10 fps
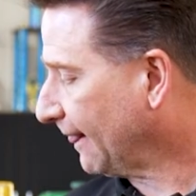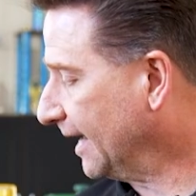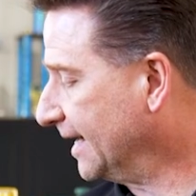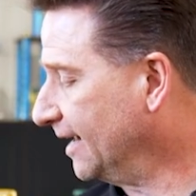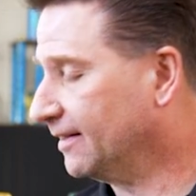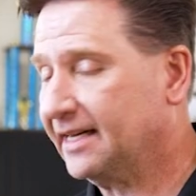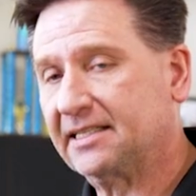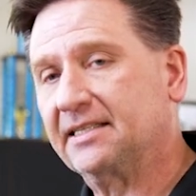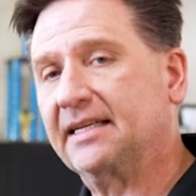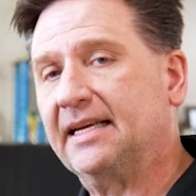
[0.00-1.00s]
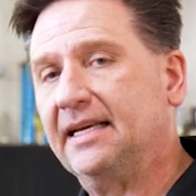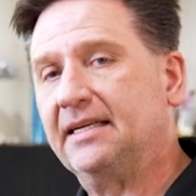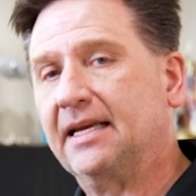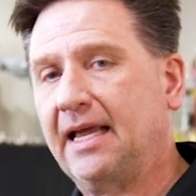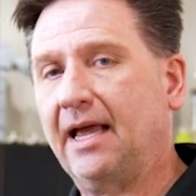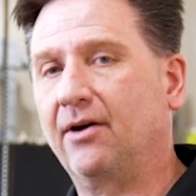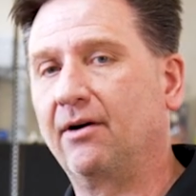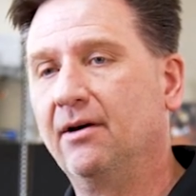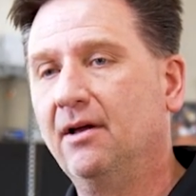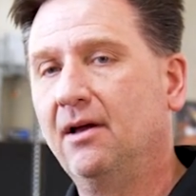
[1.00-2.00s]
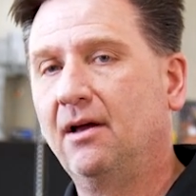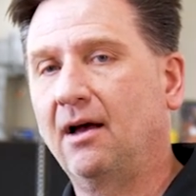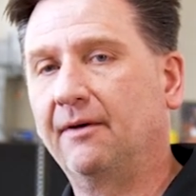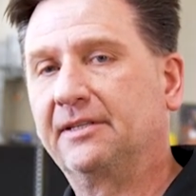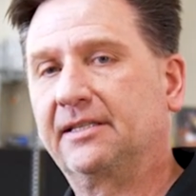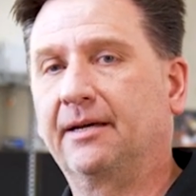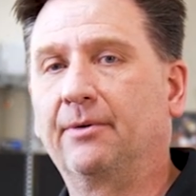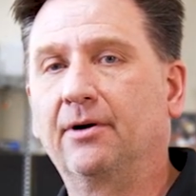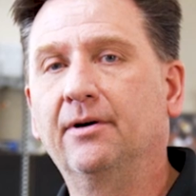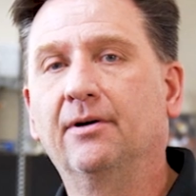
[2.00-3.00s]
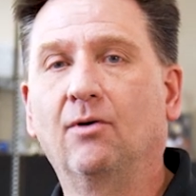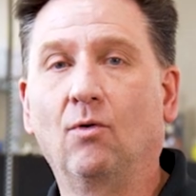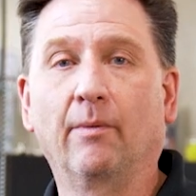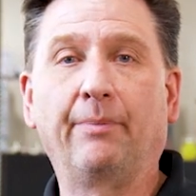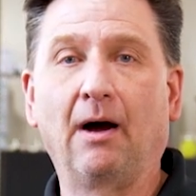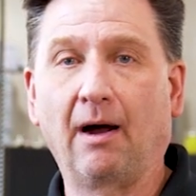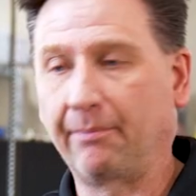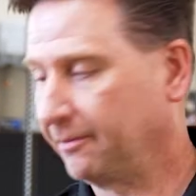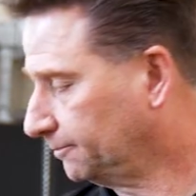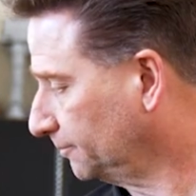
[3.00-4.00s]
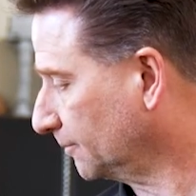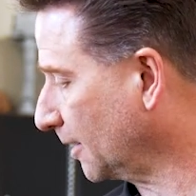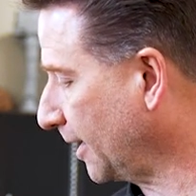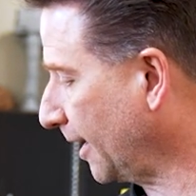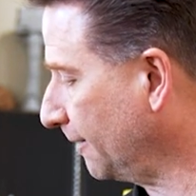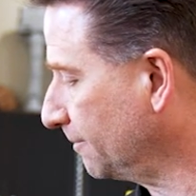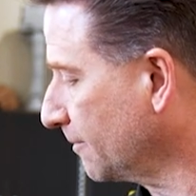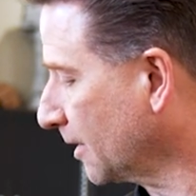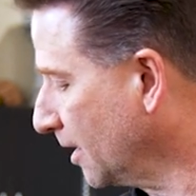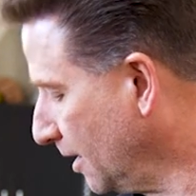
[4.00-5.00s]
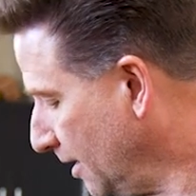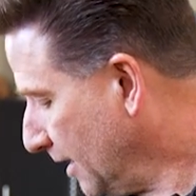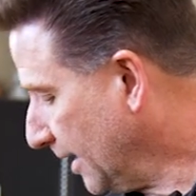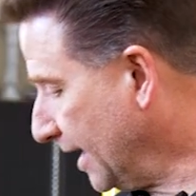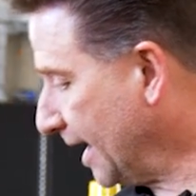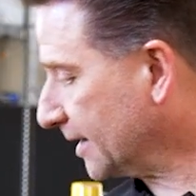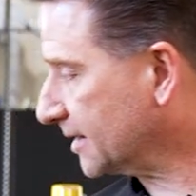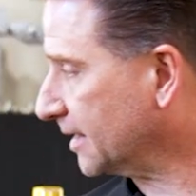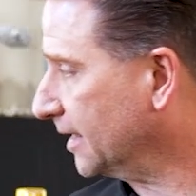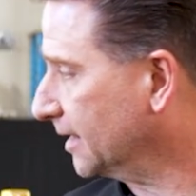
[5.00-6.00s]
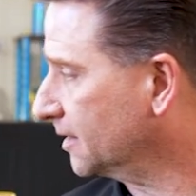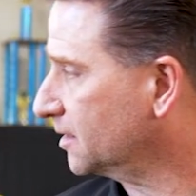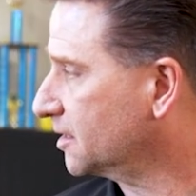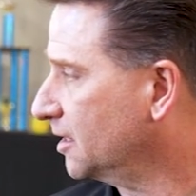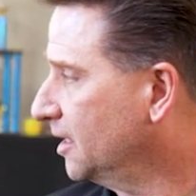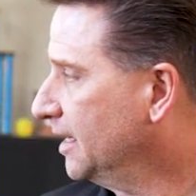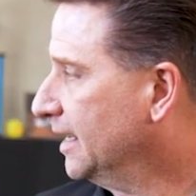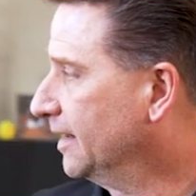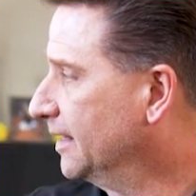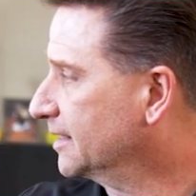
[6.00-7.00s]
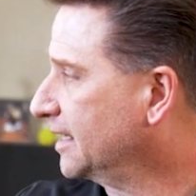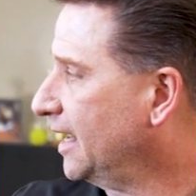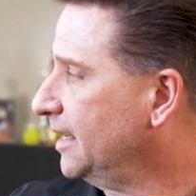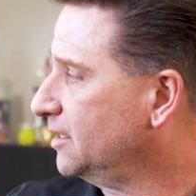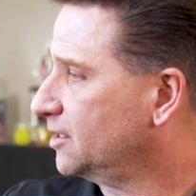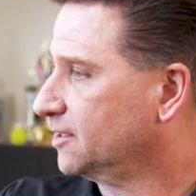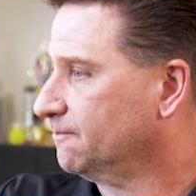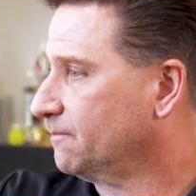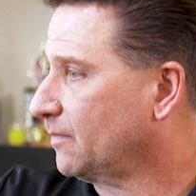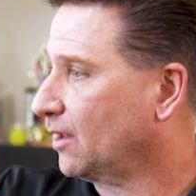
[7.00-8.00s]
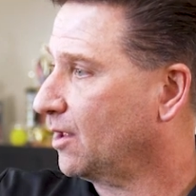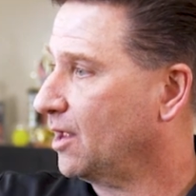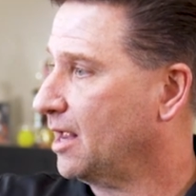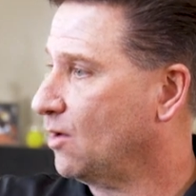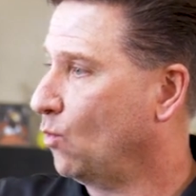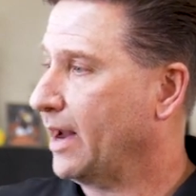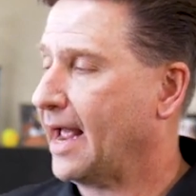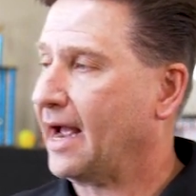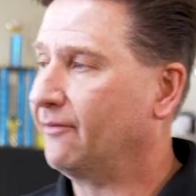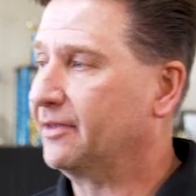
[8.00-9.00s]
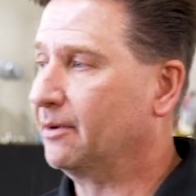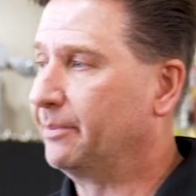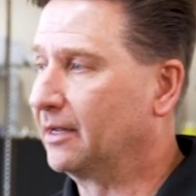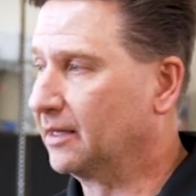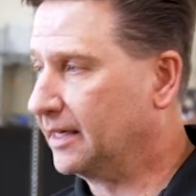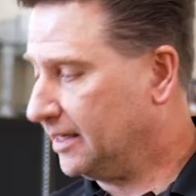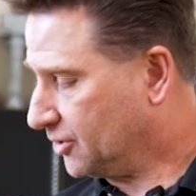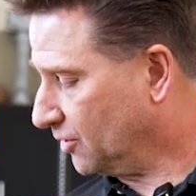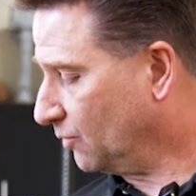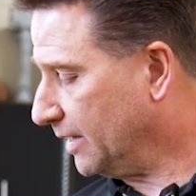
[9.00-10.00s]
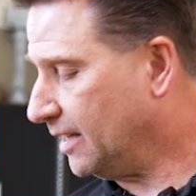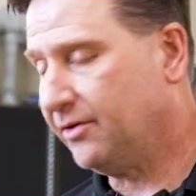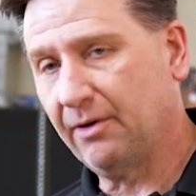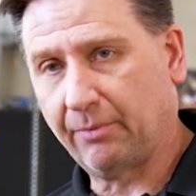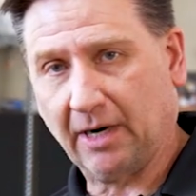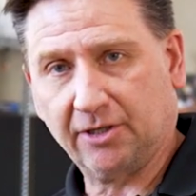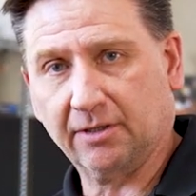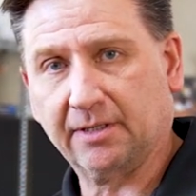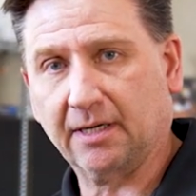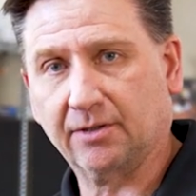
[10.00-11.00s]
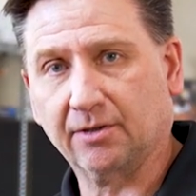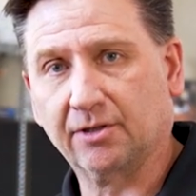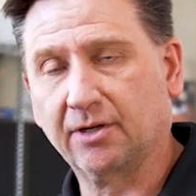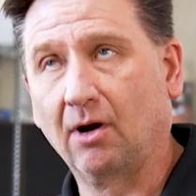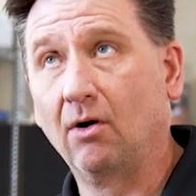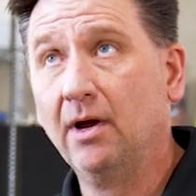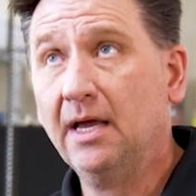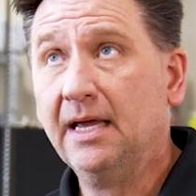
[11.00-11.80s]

Again, this is an indicator of simmer or pop, okay? Next is, in this case, we have the ability to read the pressure sensor. So